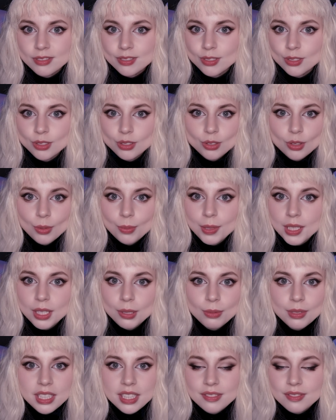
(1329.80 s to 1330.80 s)
Nobody
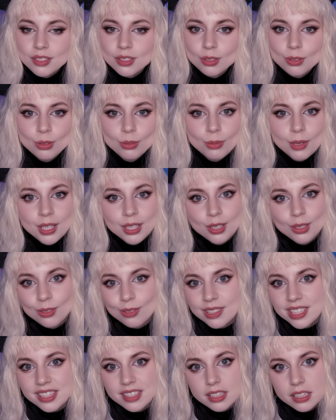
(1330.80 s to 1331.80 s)
would even know where you
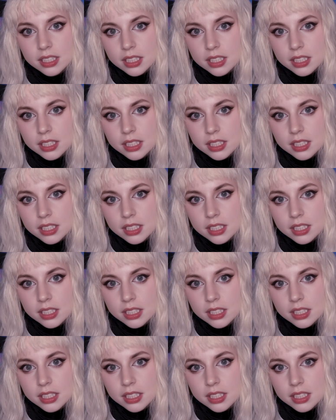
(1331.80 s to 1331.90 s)
went.